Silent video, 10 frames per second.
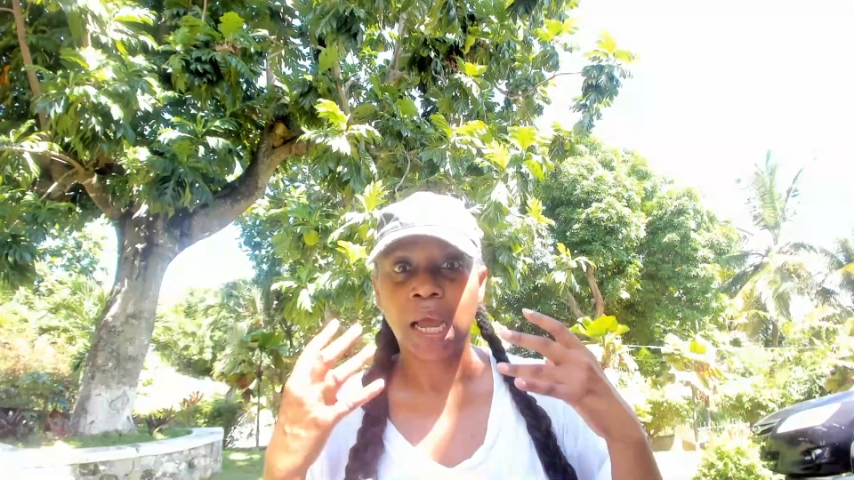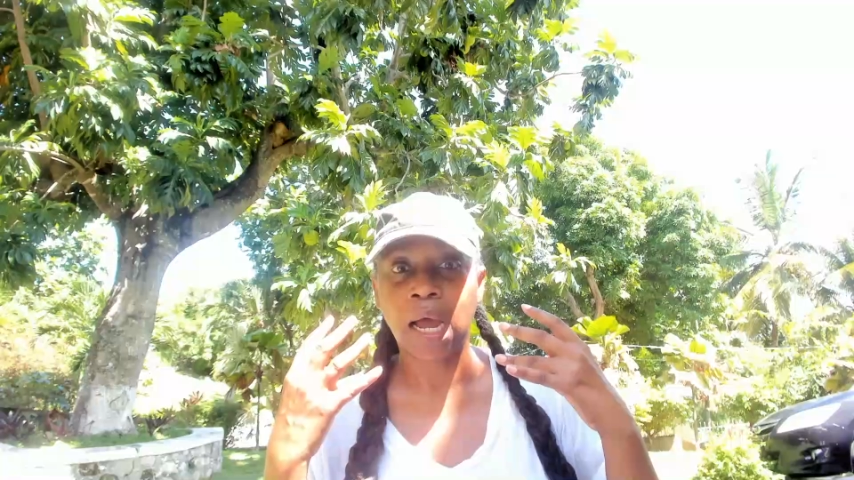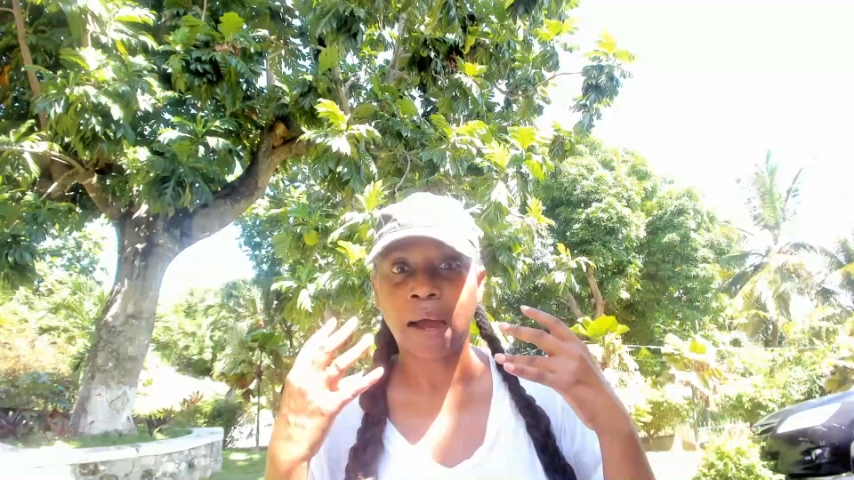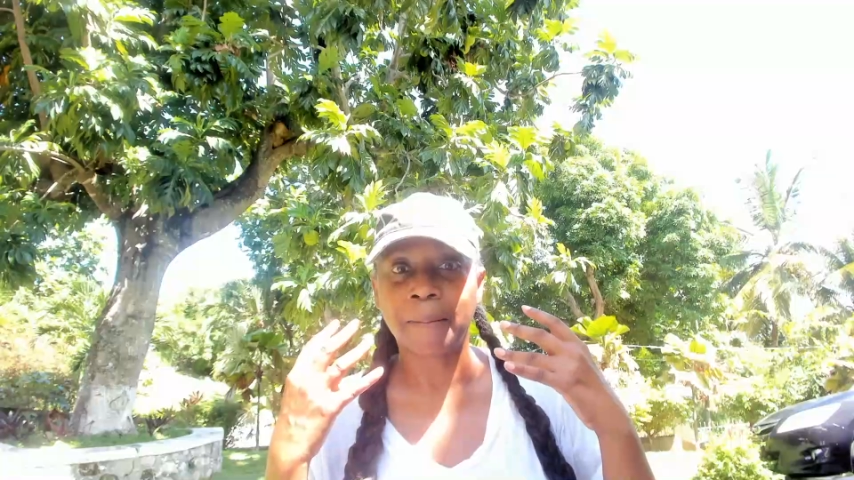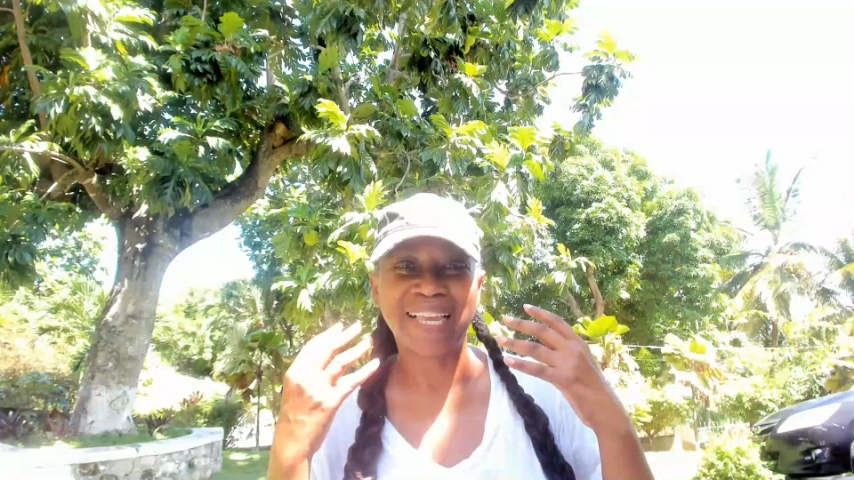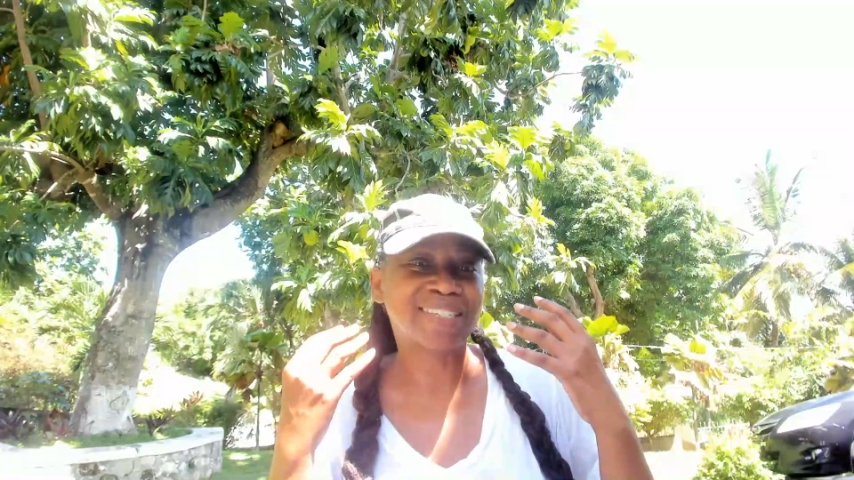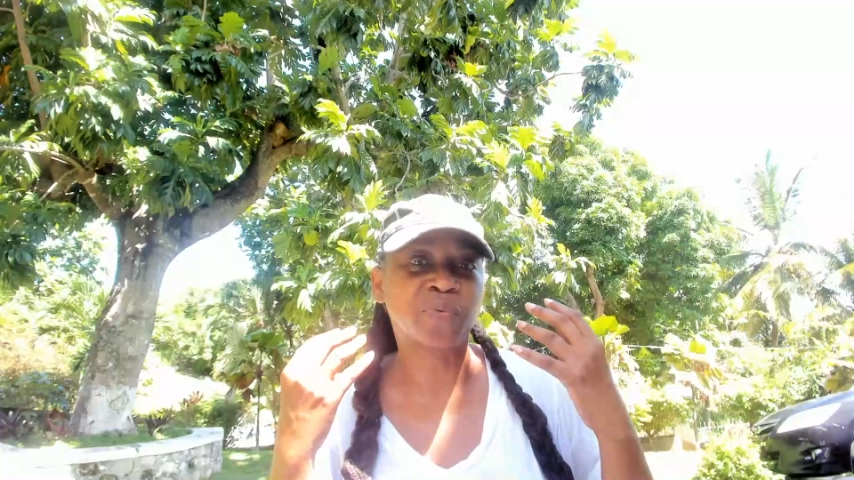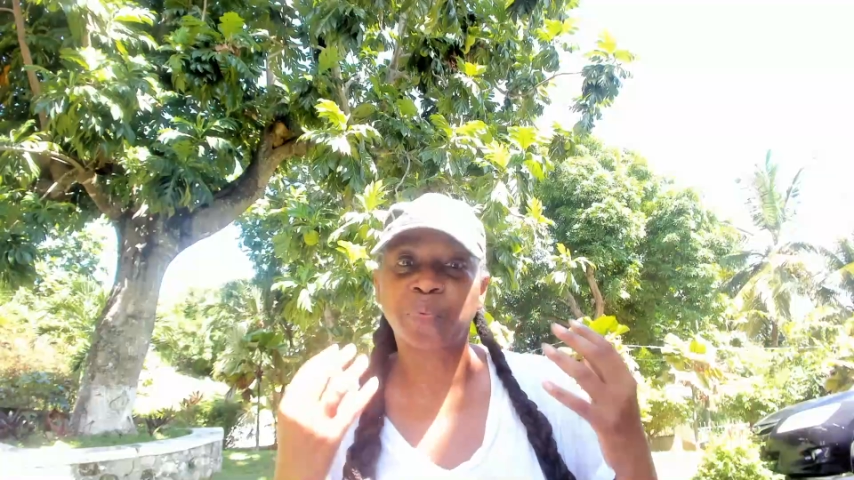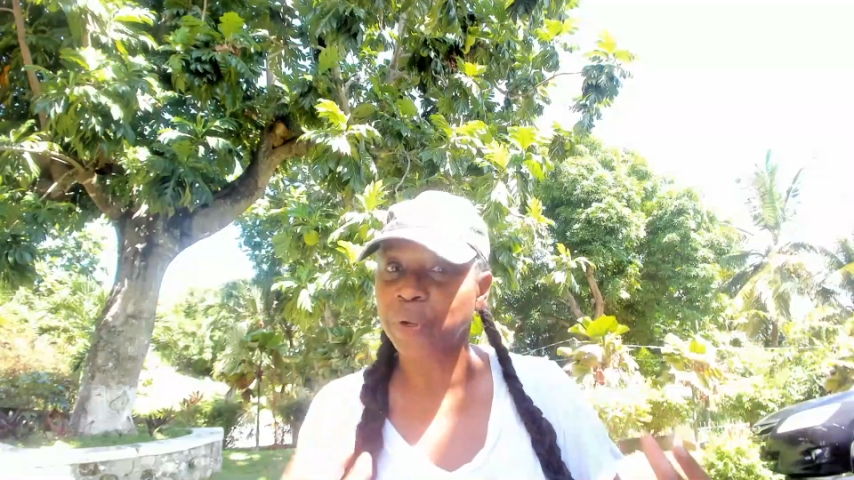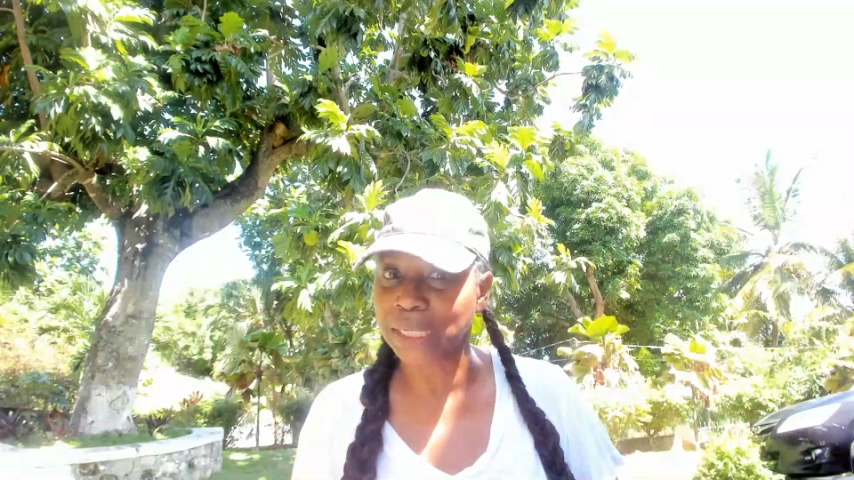
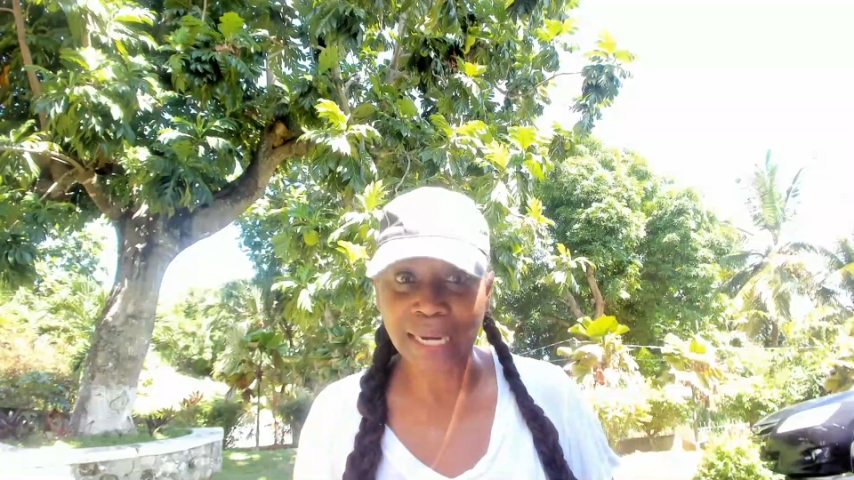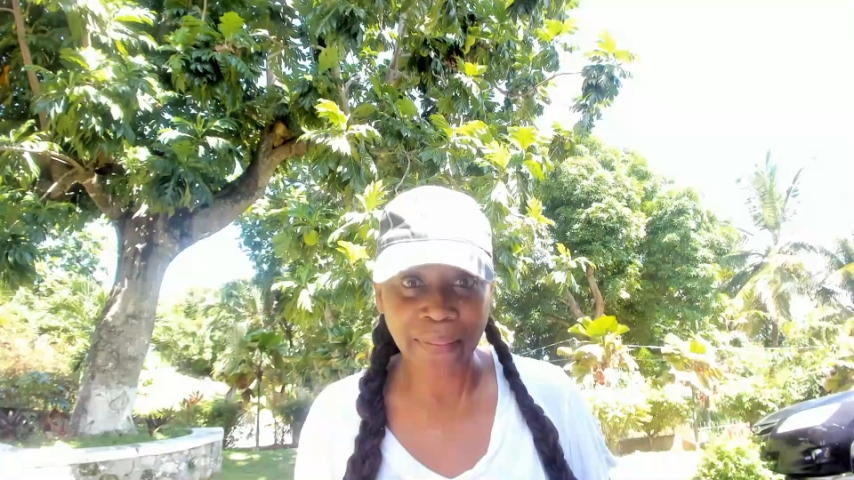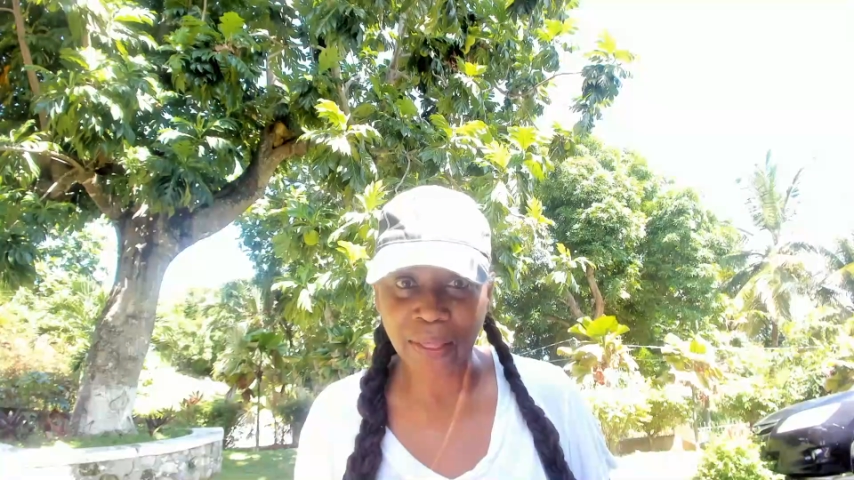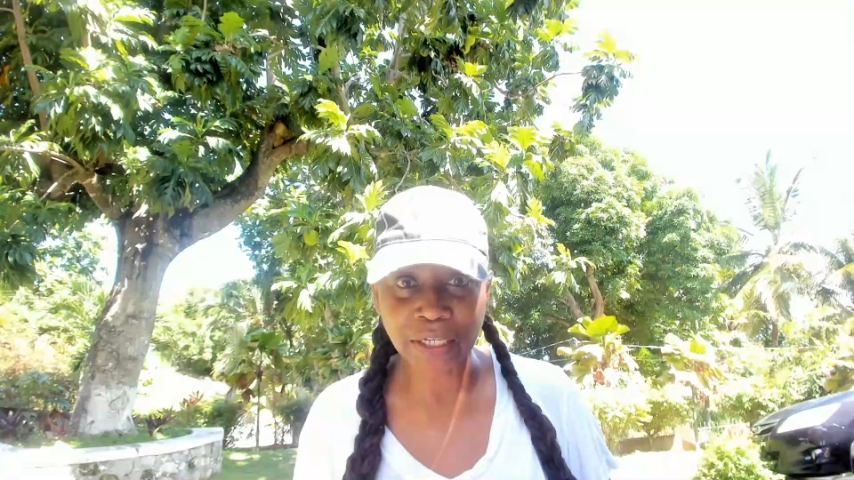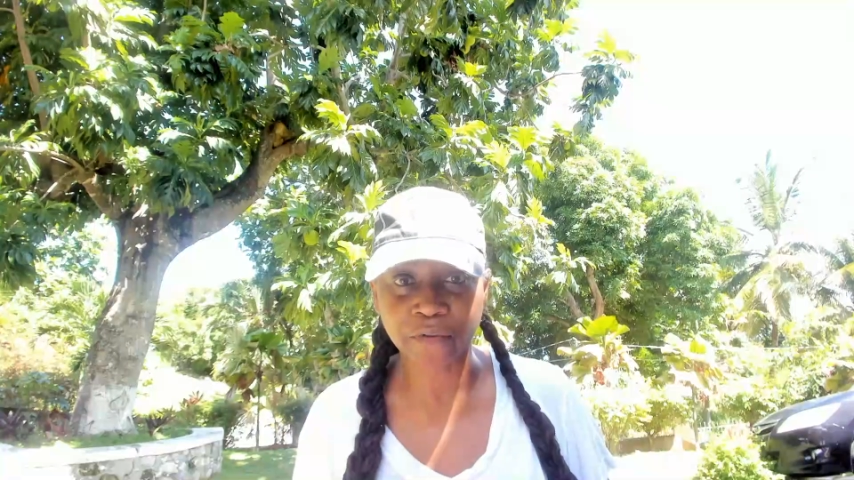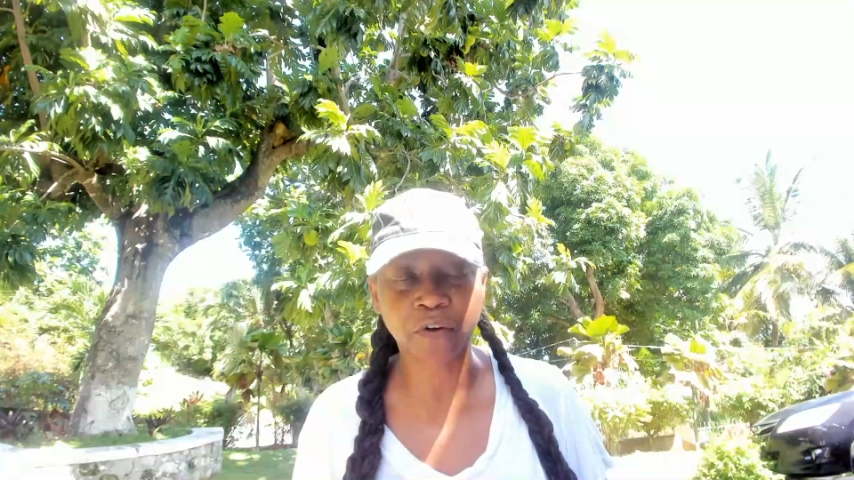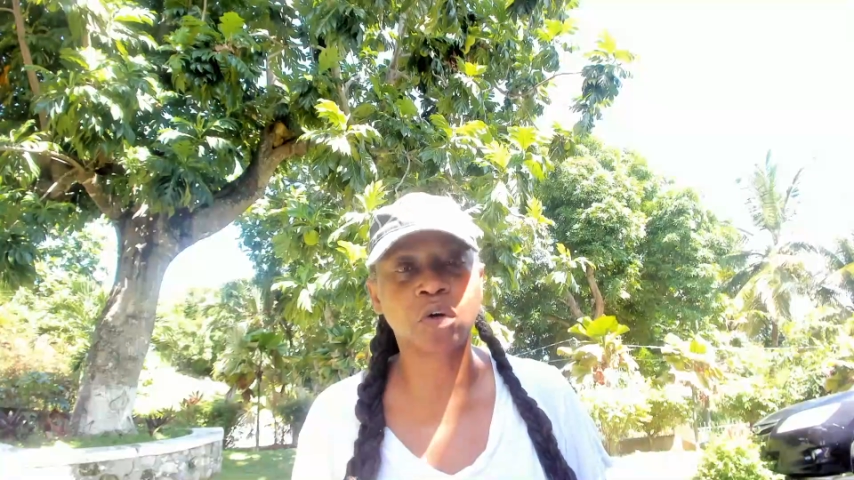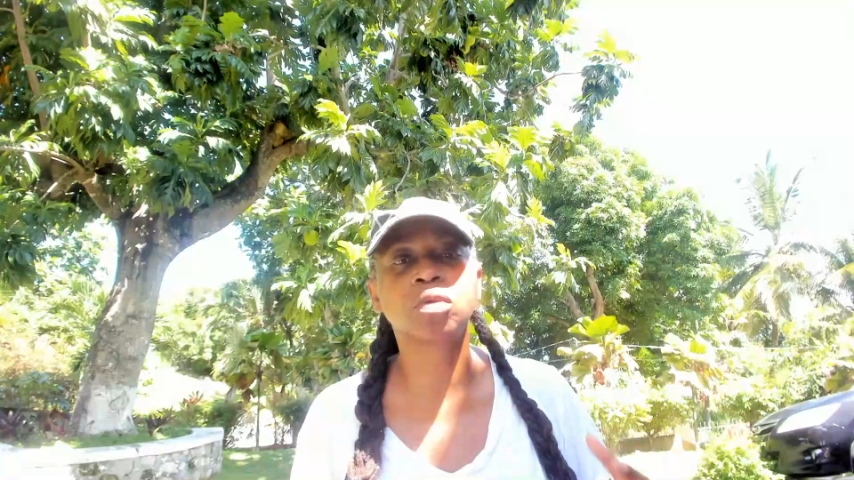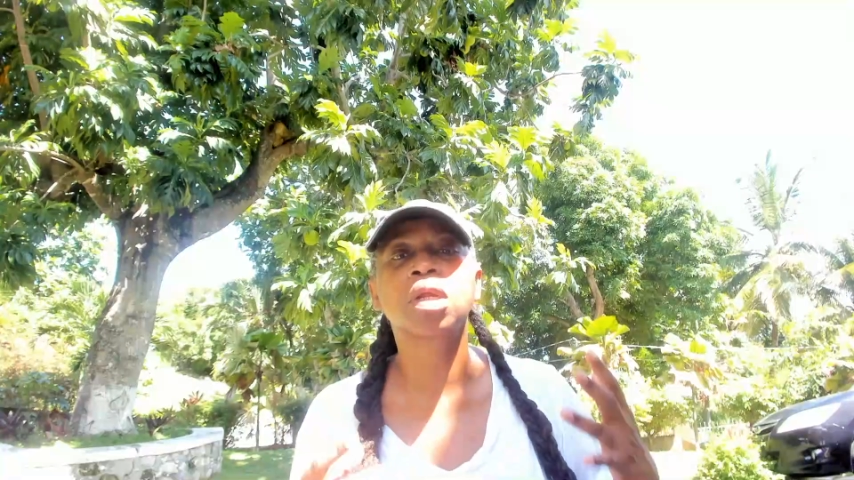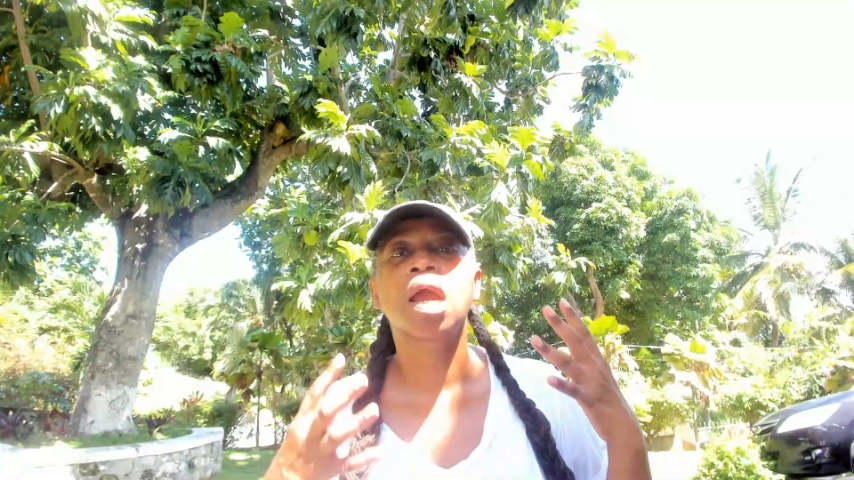It's really not that
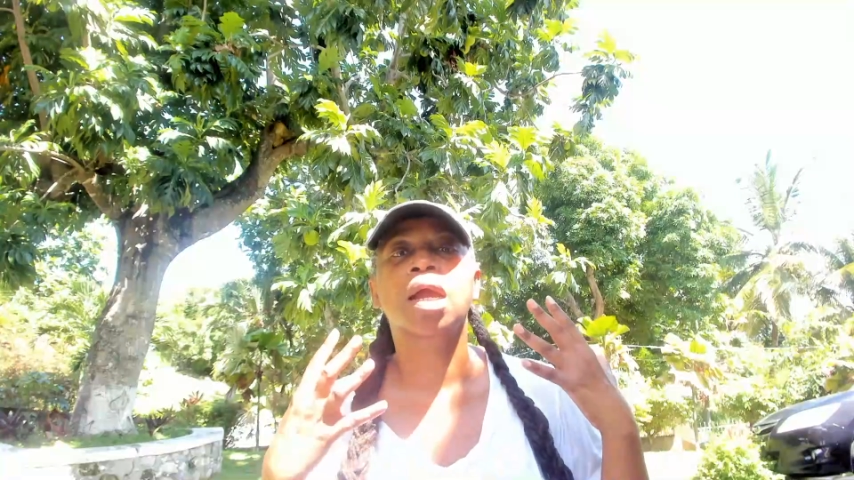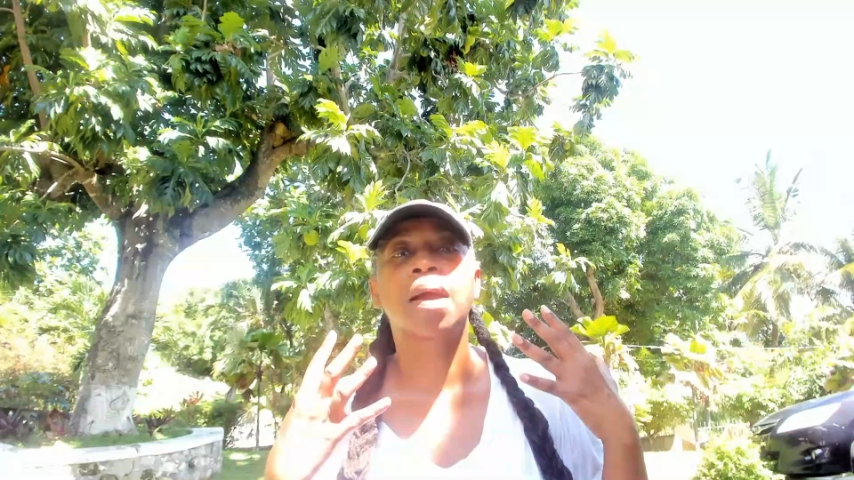difficult.